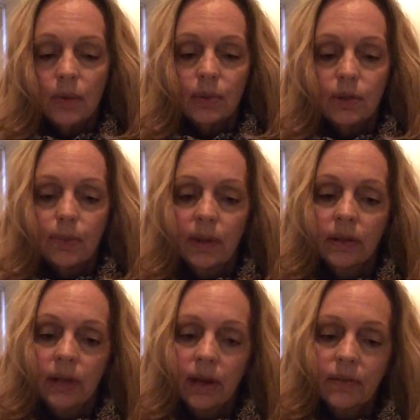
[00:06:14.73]
We spend
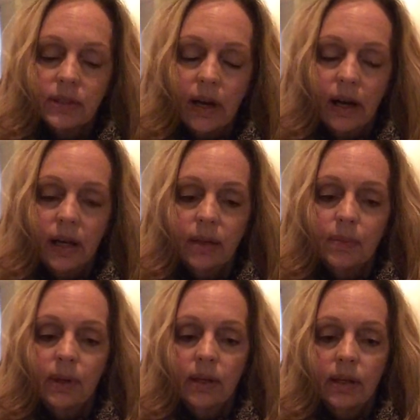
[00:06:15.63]
a lot of
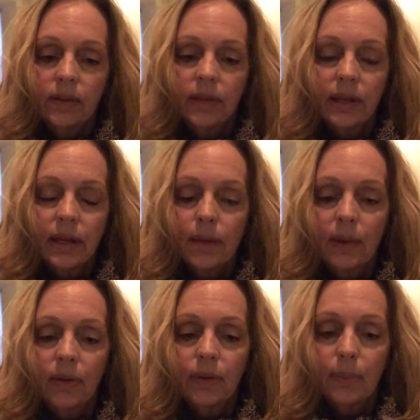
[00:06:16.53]
time thinking
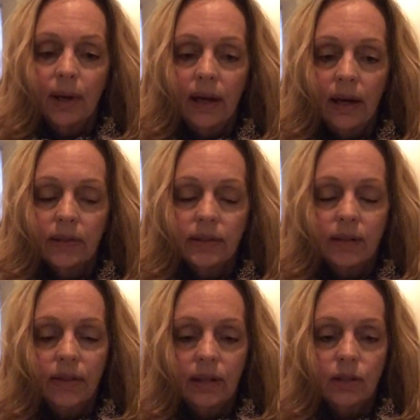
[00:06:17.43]
about the past
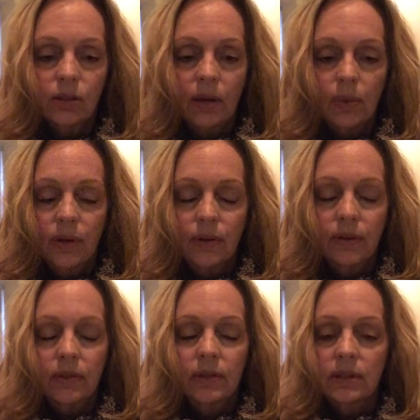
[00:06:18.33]
and things that we could
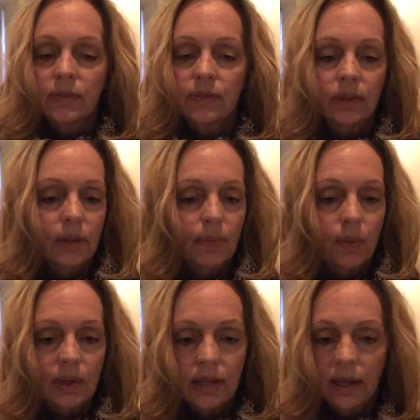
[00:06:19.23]
have done differently, but
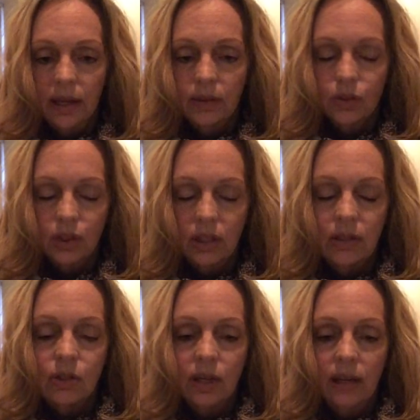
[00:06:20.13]
we can't
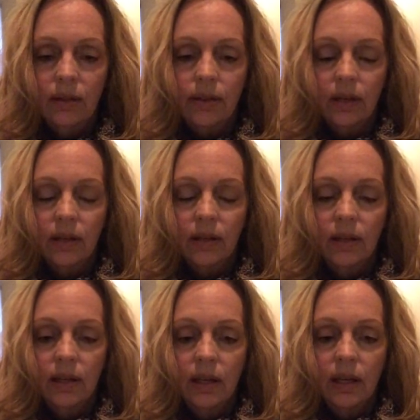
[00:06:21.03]
change anything.
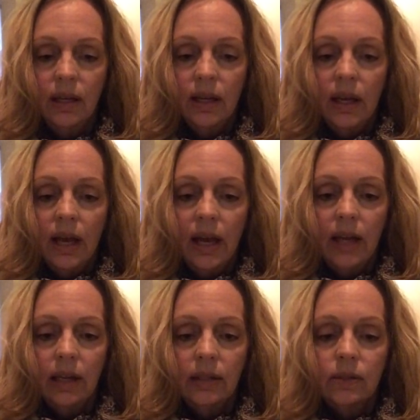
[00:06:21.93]

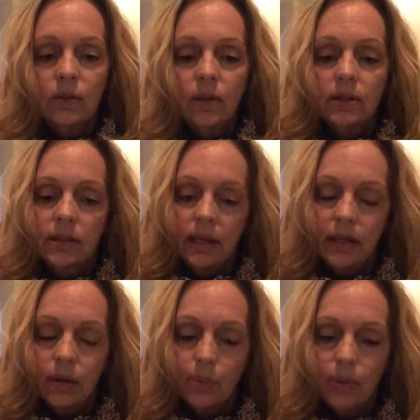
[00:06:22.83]
And
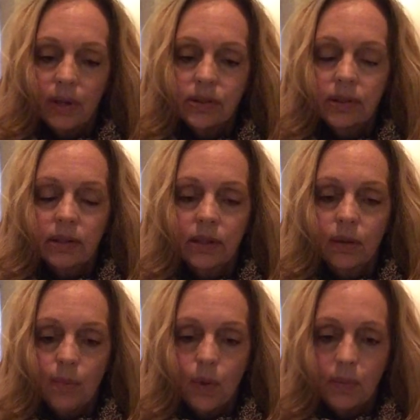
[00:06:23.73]
staying present in
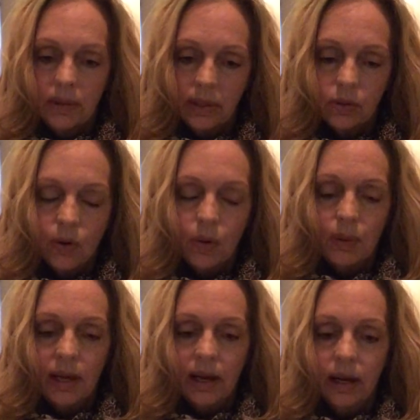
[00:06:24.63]
the moment, that's all
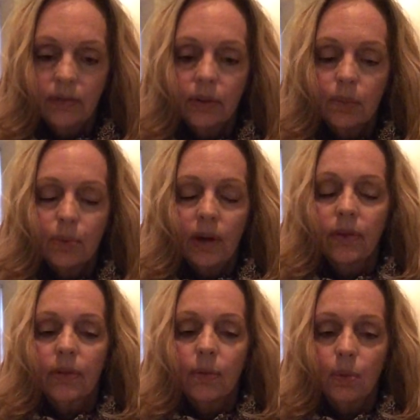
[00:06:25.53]
we have, and the
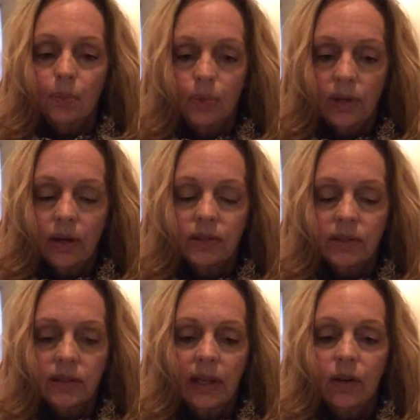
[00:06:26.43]
breath will bring us,
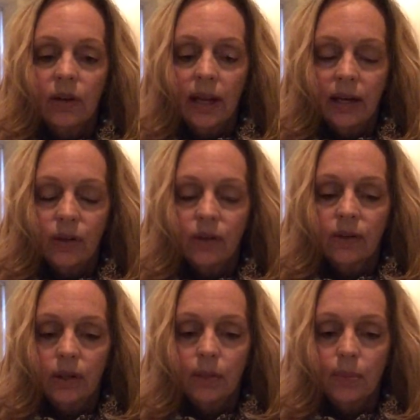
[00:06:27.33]
it's like our anchor,
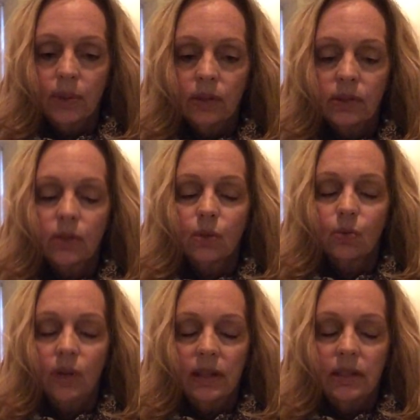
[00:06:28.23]
it brings us
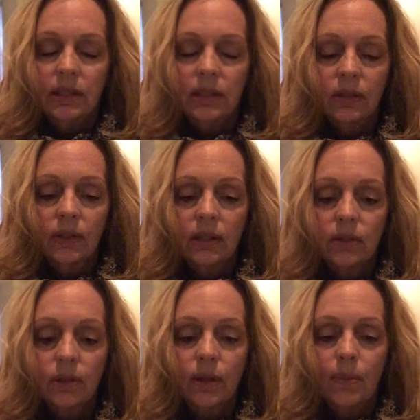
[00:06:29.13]
right here
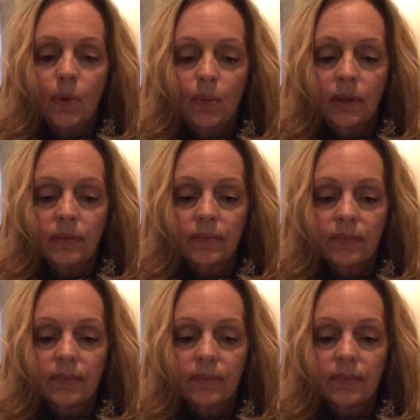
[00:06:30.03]
into the moment.